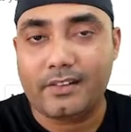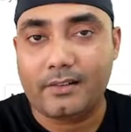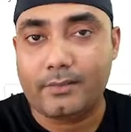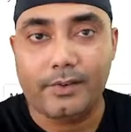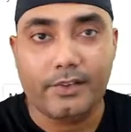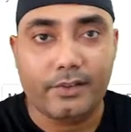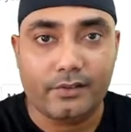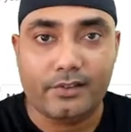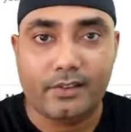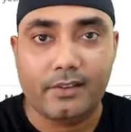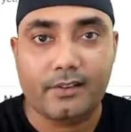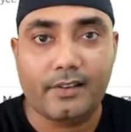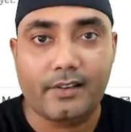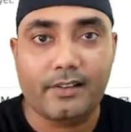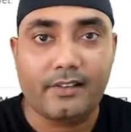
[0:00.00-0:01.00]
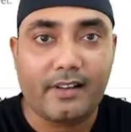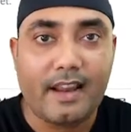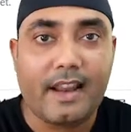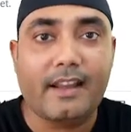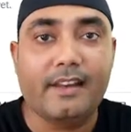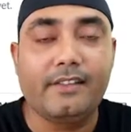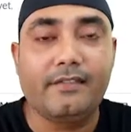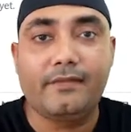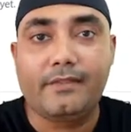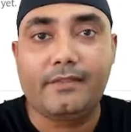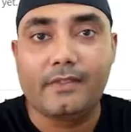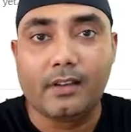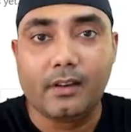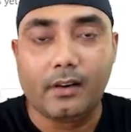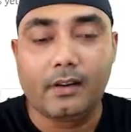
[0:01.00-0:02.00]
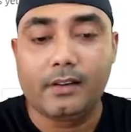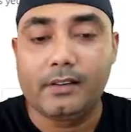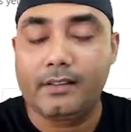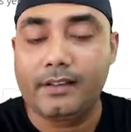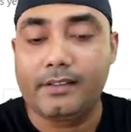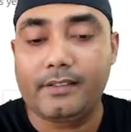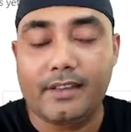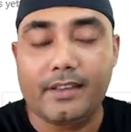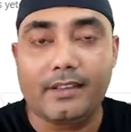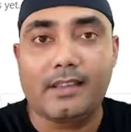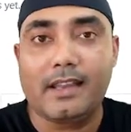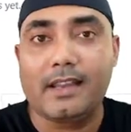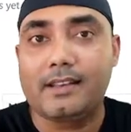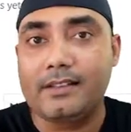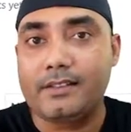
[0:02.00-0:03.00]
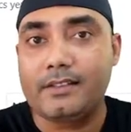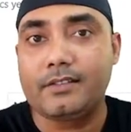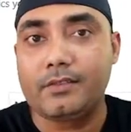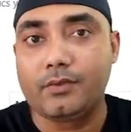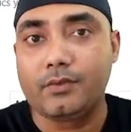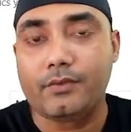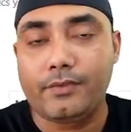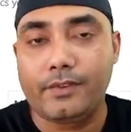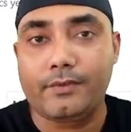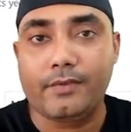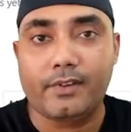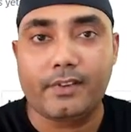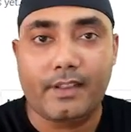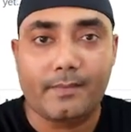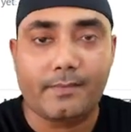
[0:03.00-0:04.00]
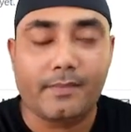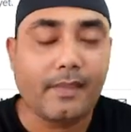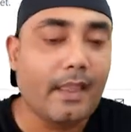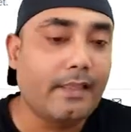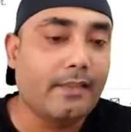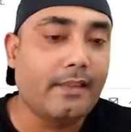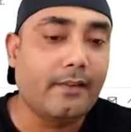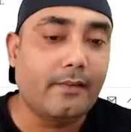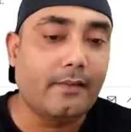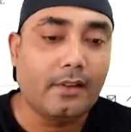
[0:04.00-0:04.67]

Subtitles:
video sales letter, and if they think that it is good fit for them, then they will